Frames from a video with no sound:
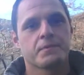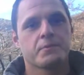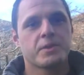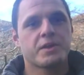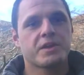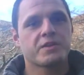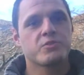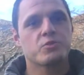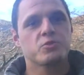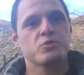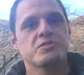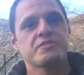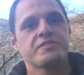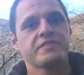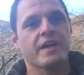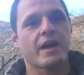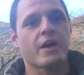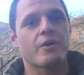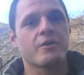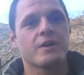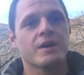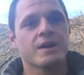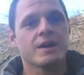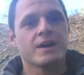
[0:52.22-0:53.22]
We can
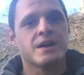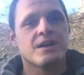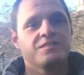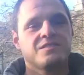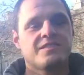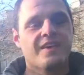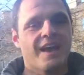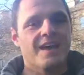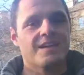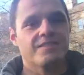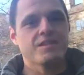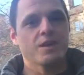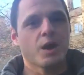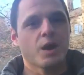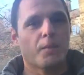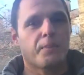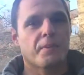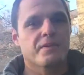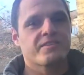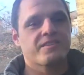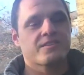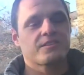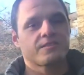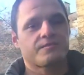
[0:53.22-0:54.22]
also take the
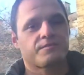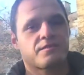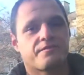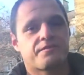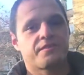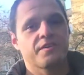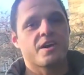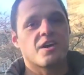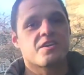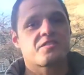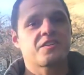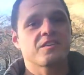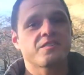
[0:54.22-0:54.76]
opposite of the verse